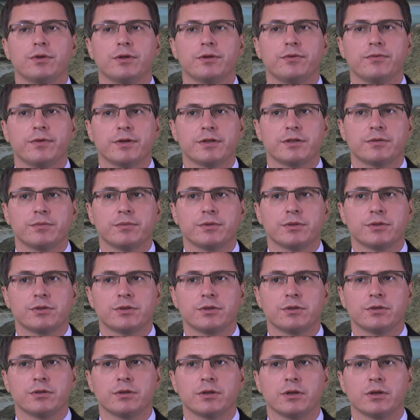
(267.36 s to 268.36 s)
the investments
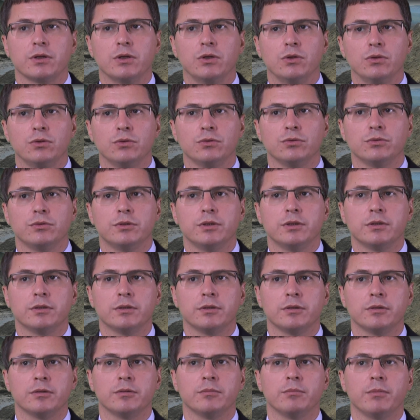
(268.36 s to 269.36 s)
in the gold
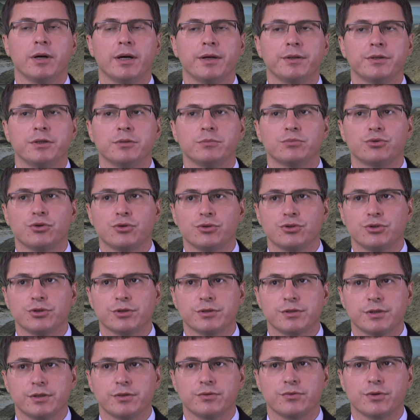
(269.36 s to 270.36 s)
mining
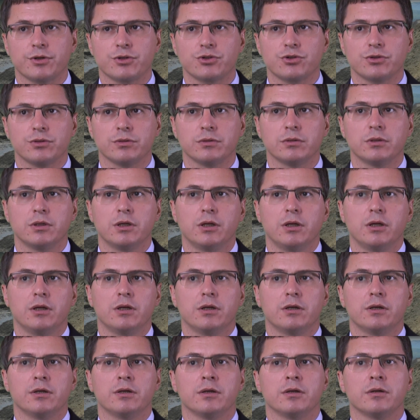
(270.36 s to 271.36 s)
projects in Russia
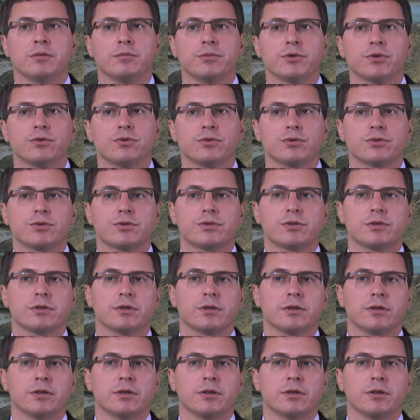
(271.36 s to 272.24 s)
because